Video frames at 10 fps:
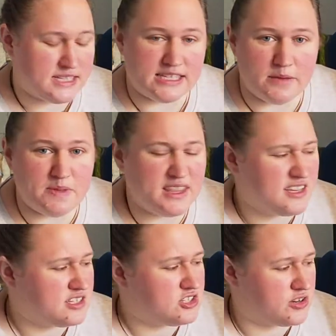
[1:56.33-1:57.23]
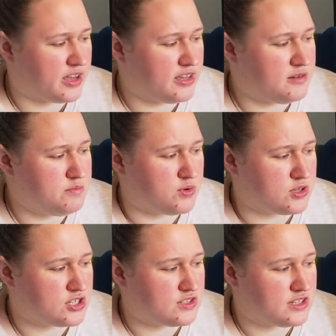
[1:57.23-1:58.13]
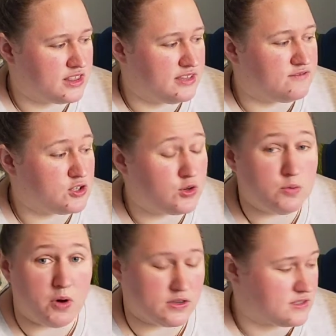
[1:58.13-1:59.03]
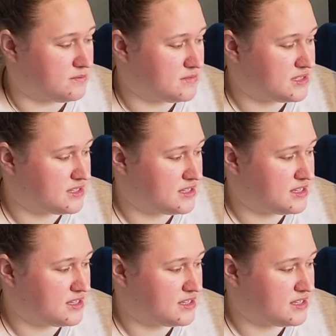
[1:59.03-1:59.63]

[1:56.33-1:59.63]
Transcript: deep in the Australian bush lived two possums.